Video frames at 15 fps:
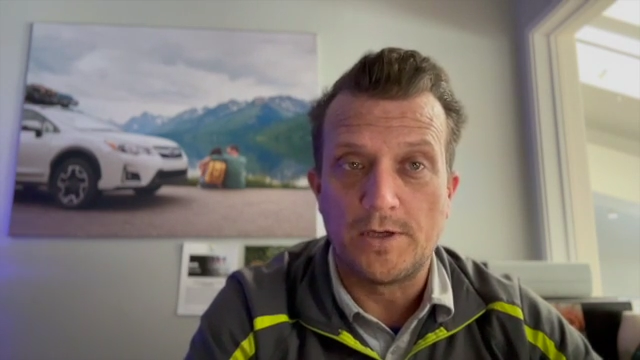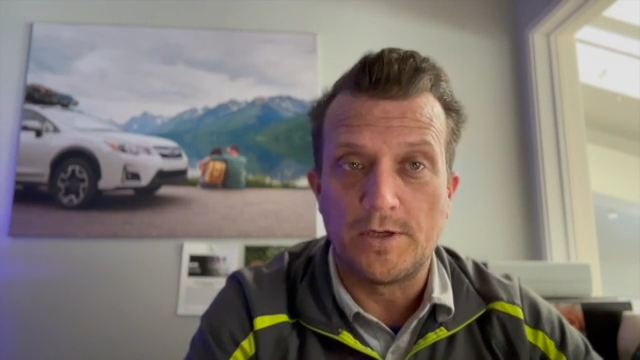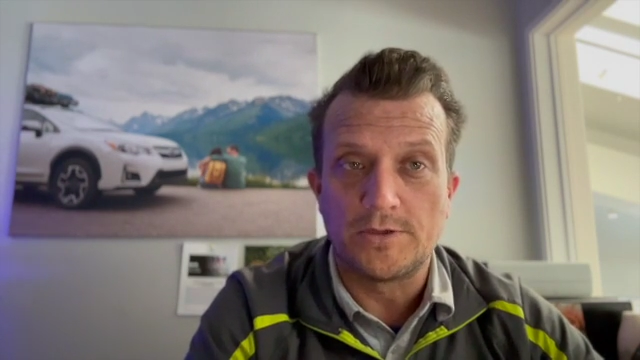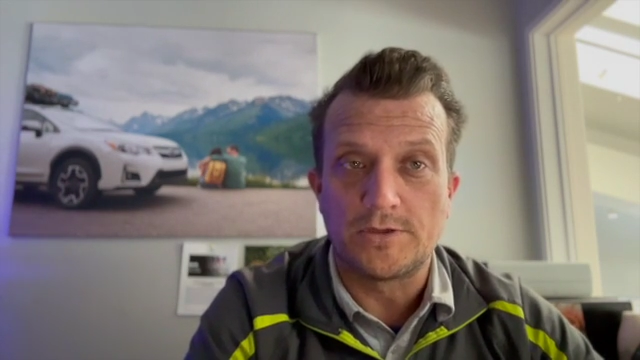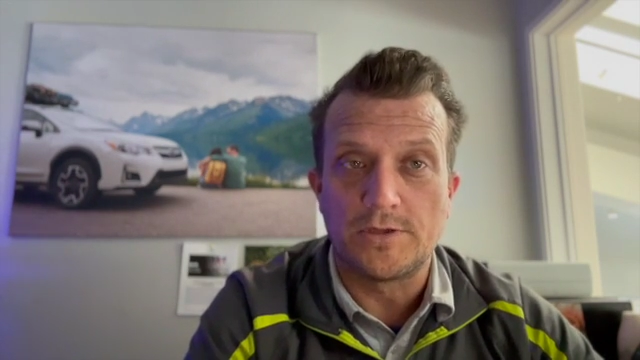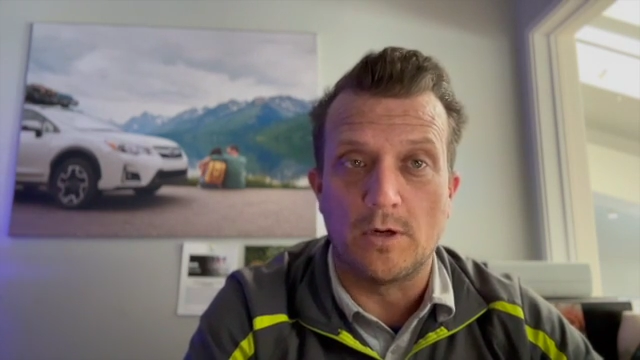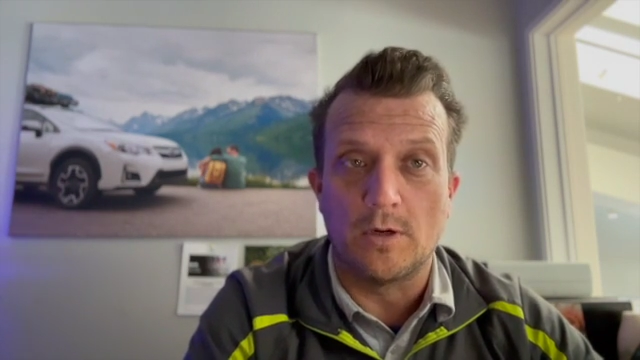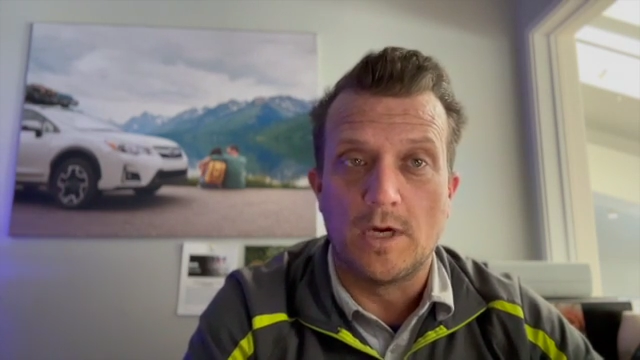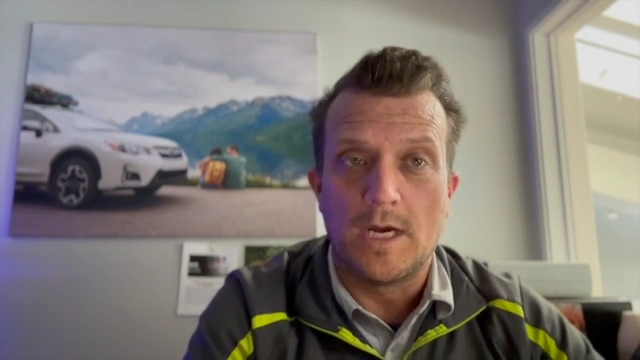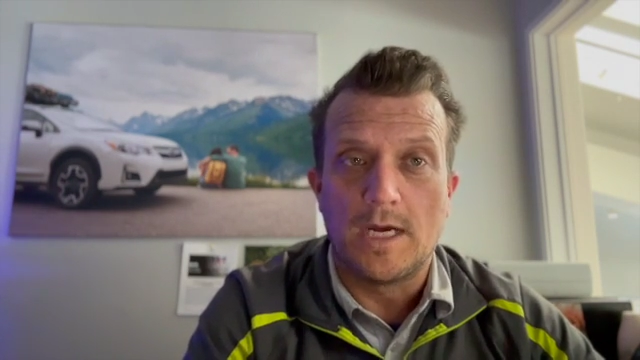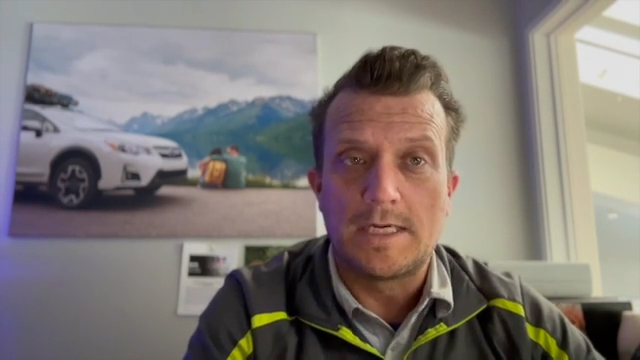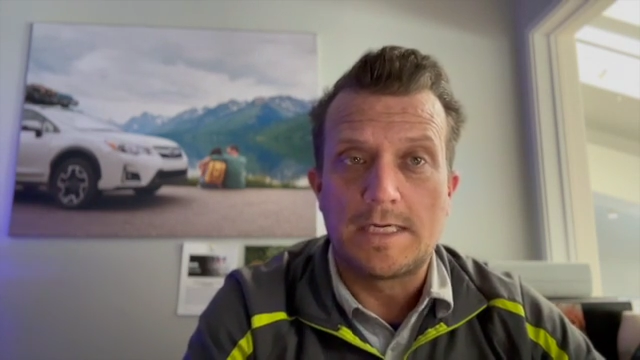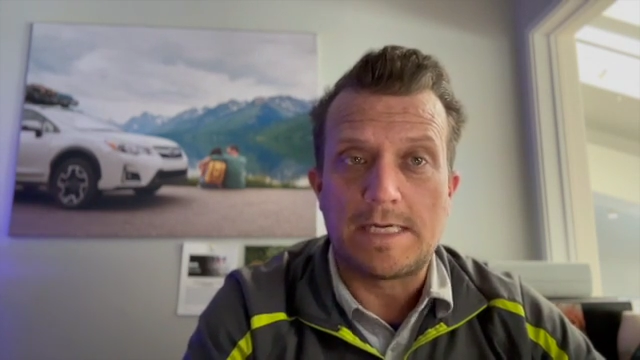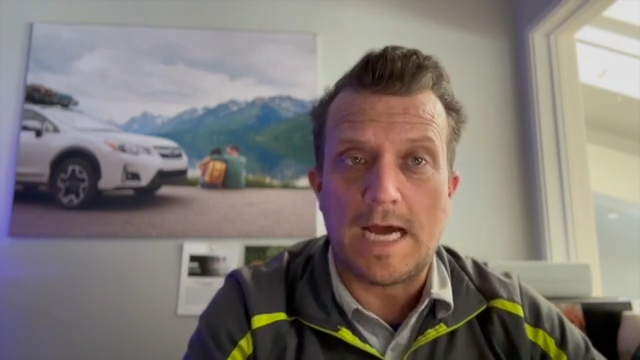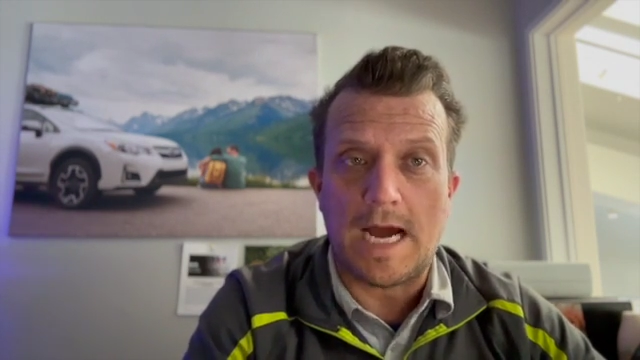So
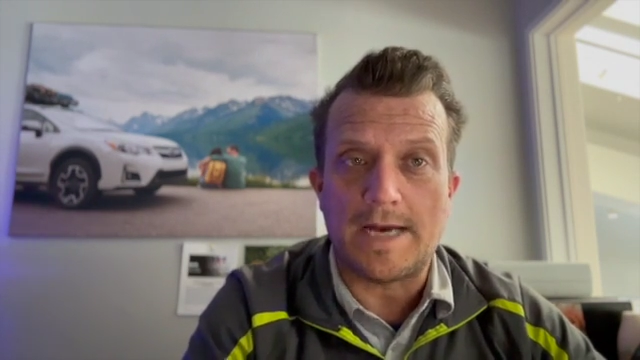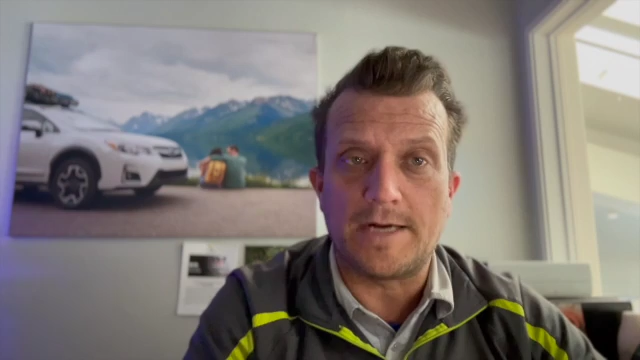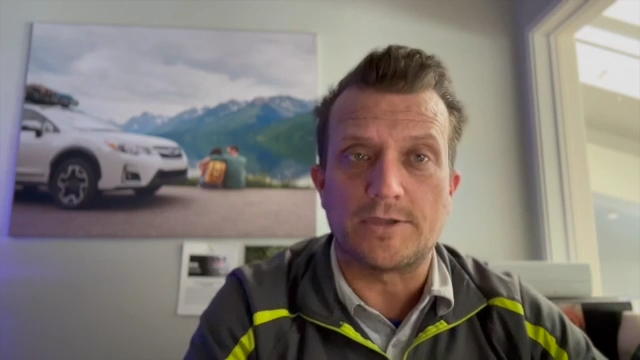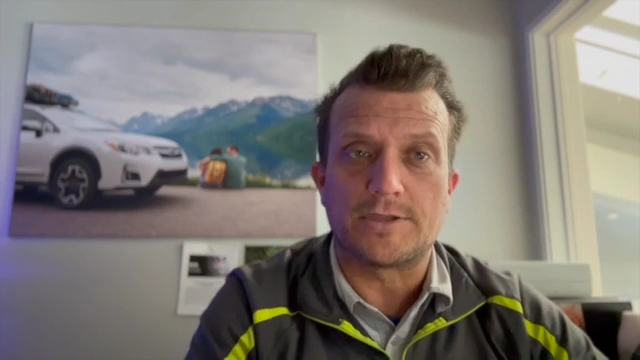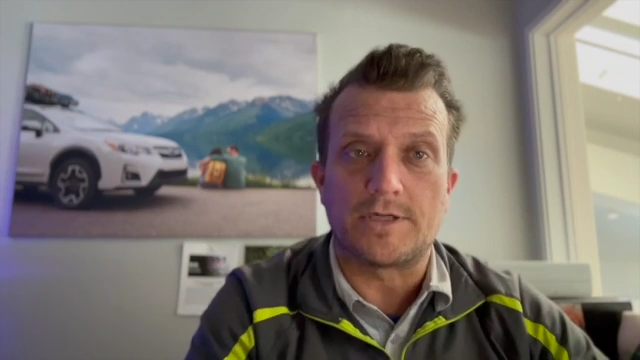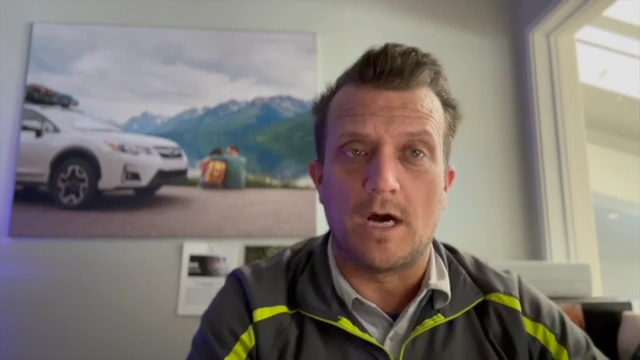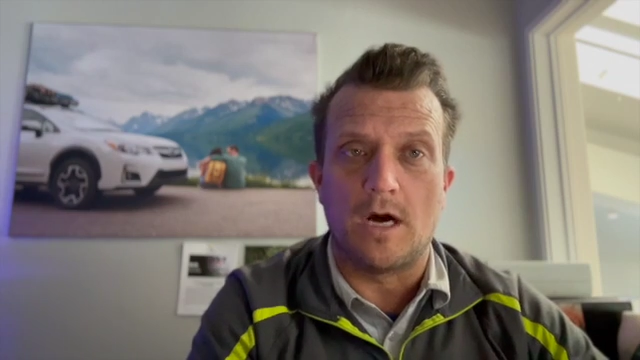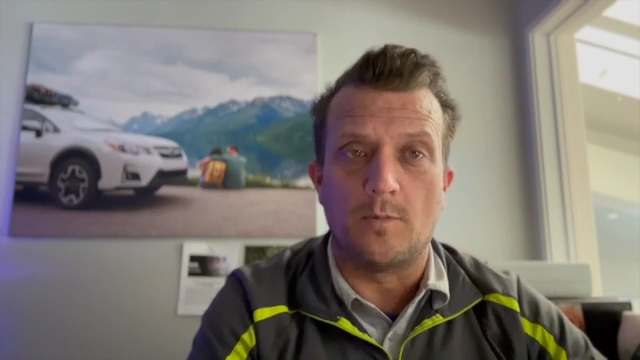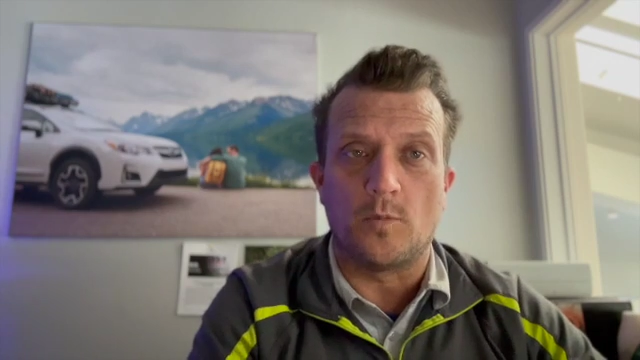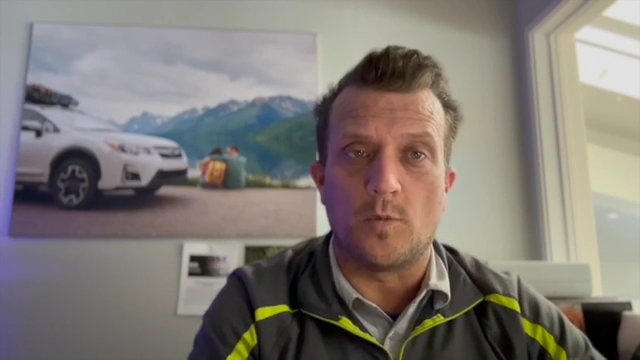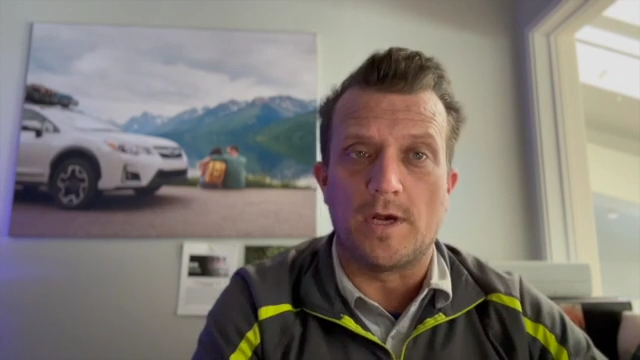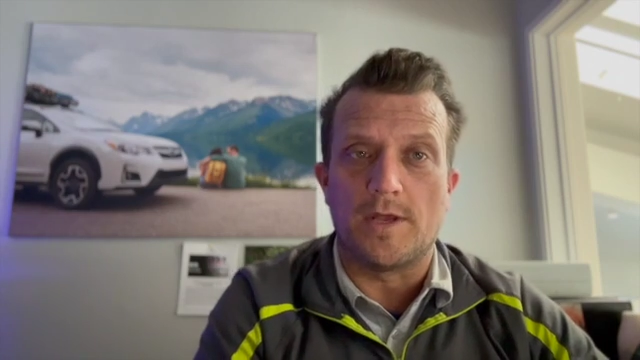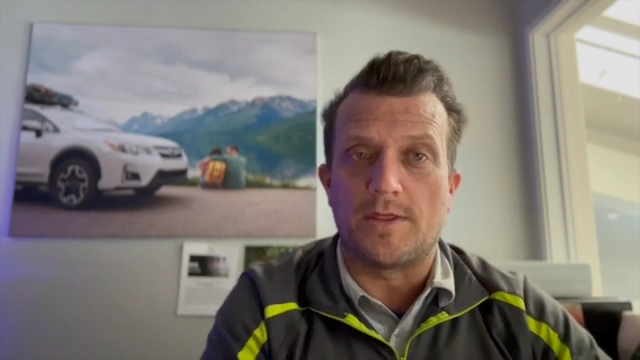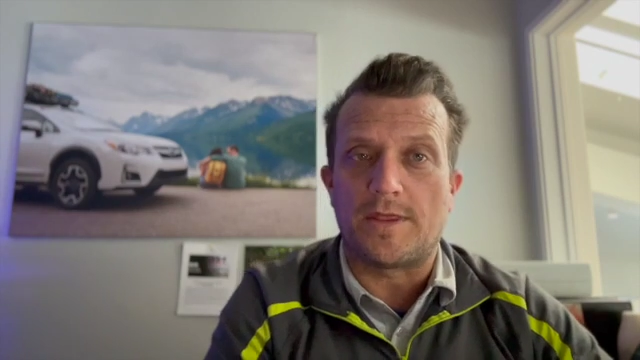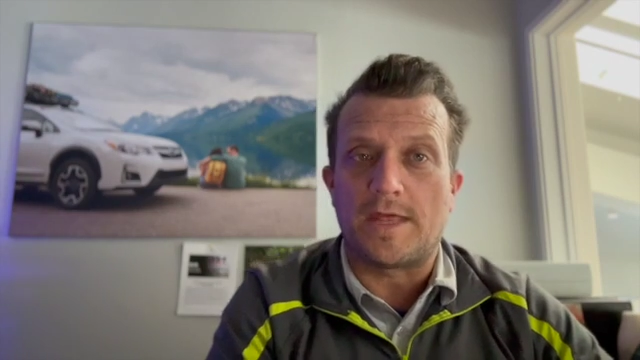tires come
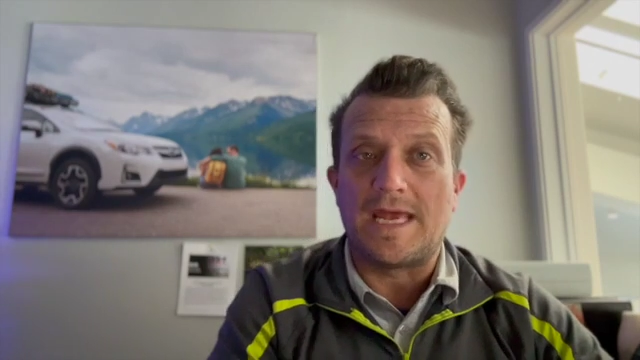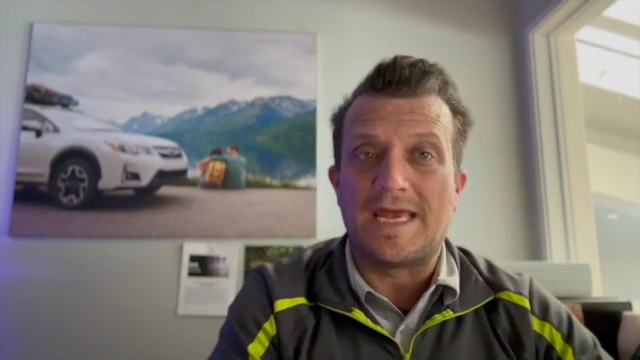with